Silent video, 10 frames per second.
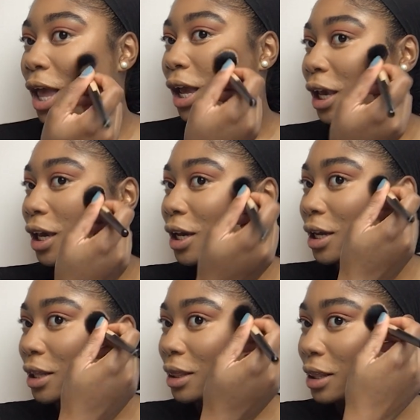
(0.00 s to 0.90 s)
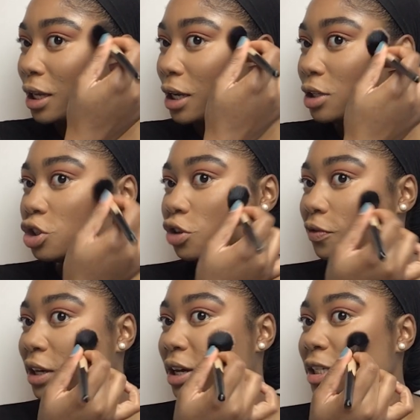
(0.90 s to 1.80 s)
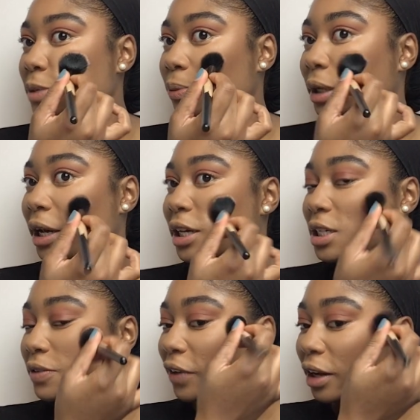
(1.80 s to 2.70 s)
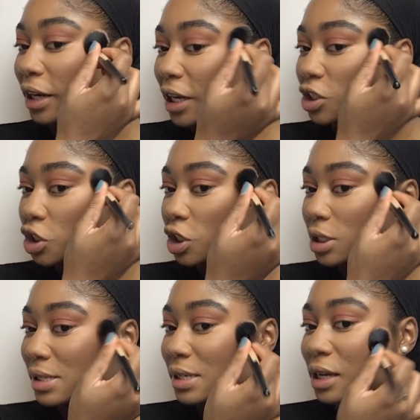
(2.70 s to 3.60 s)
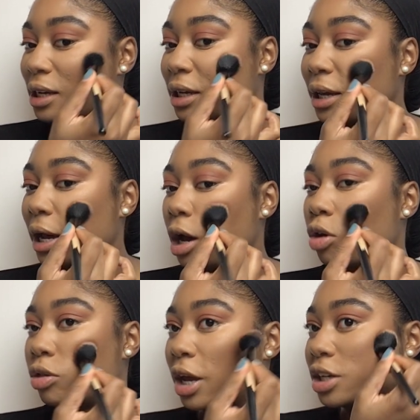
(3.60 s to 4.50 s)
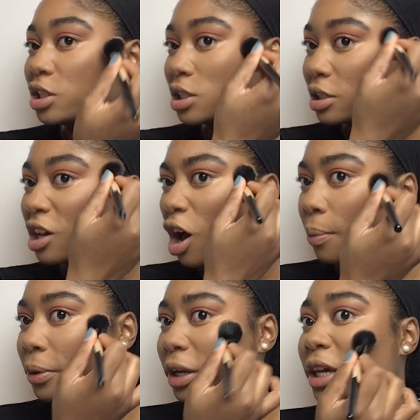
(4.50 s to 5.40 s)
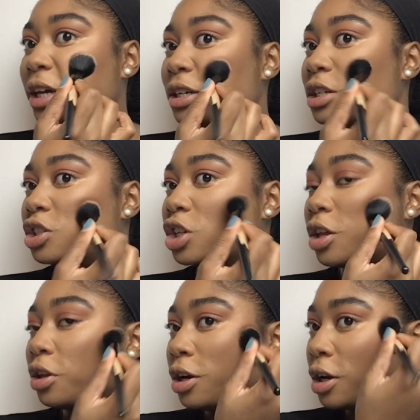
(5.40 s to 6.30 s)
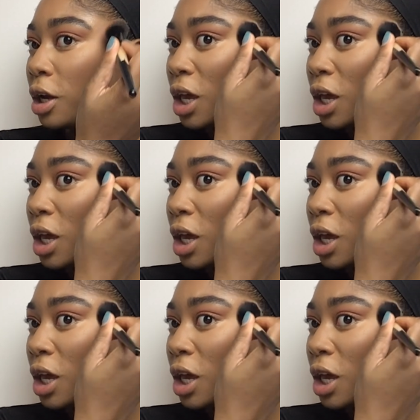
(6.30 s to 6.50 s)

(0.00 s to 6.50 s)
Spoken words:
and the Juvias Place foundation stick, how they just comprehend each other.